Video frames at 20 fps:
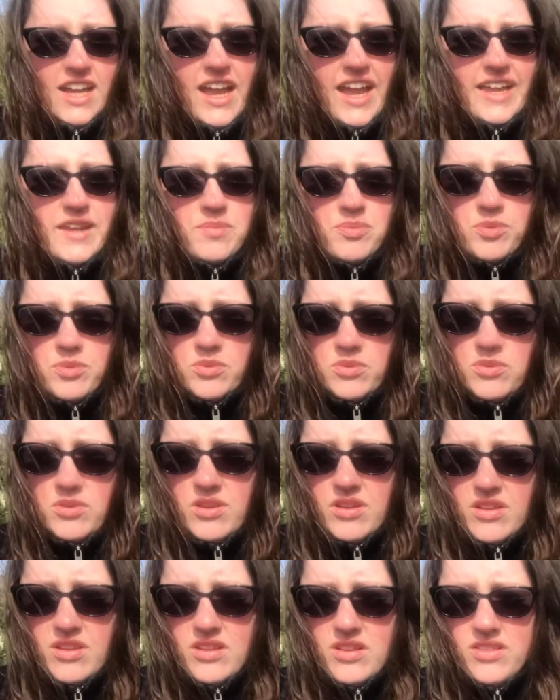April
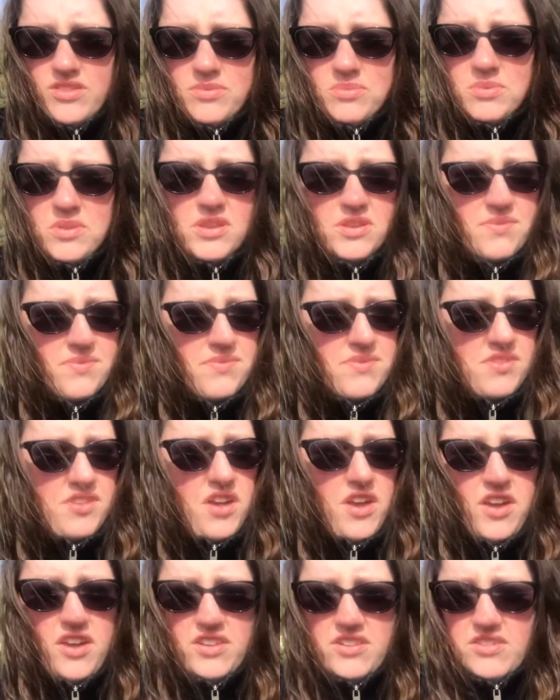the
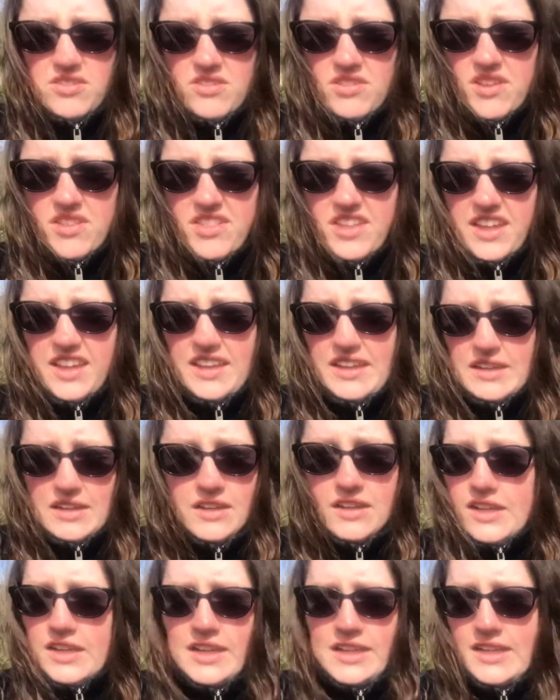3rd, I think.
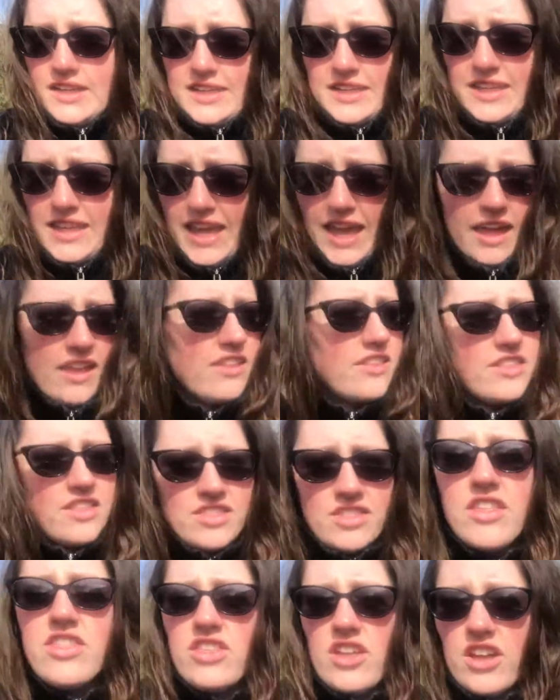Yeah,
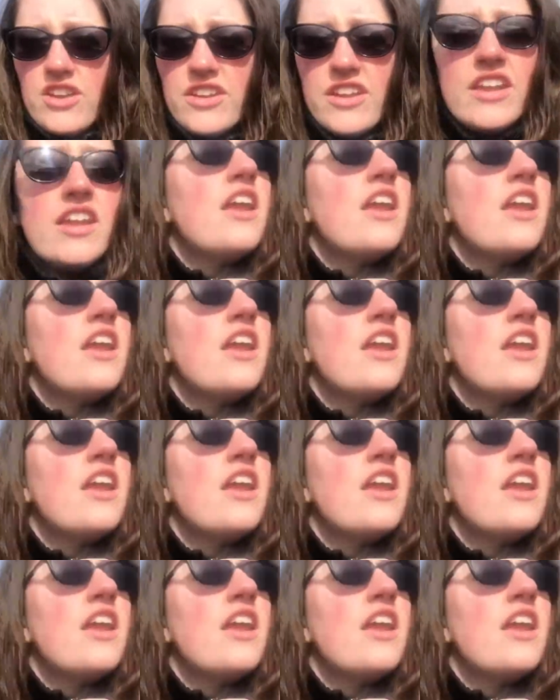the 3rd.